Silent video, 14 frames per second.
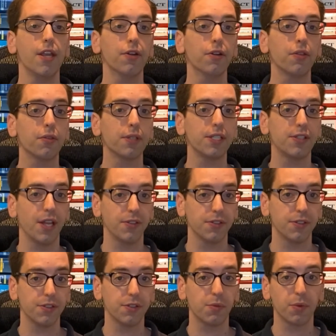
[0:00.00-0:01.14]
are 3
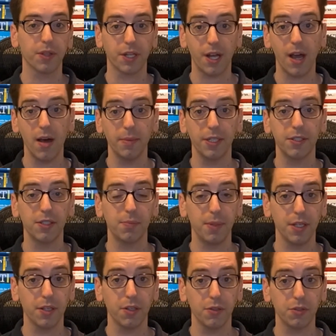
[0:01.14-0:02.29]
sentences where the comma is being
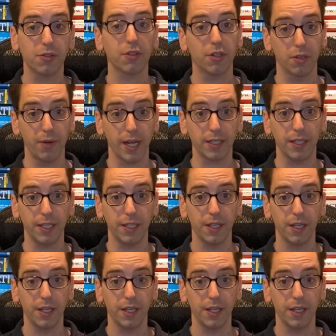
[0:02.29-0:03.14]
used correctly.